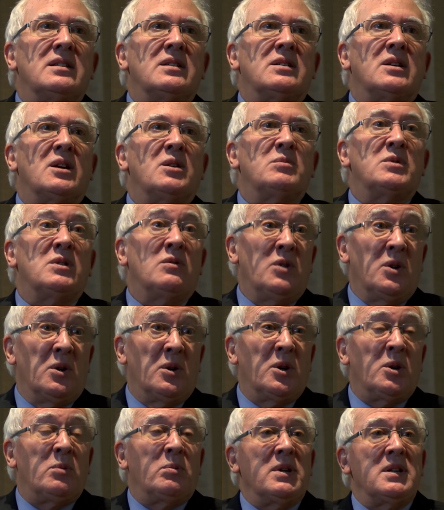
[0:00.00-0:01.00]
in terms of
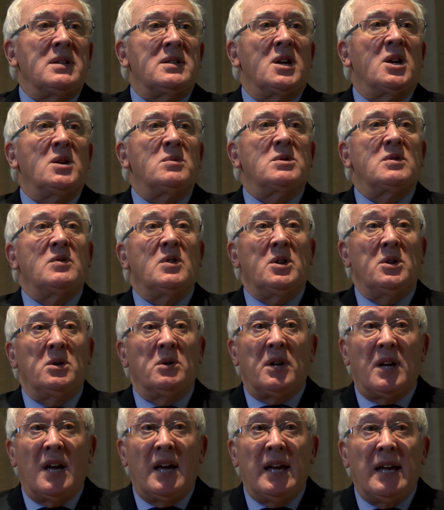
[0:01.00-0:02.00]
Europe, in terms of the
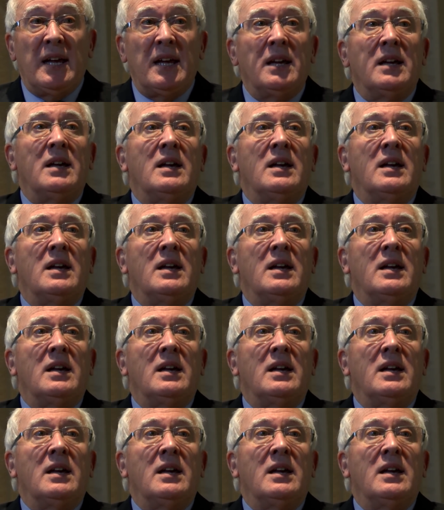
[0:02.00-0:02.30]
UK,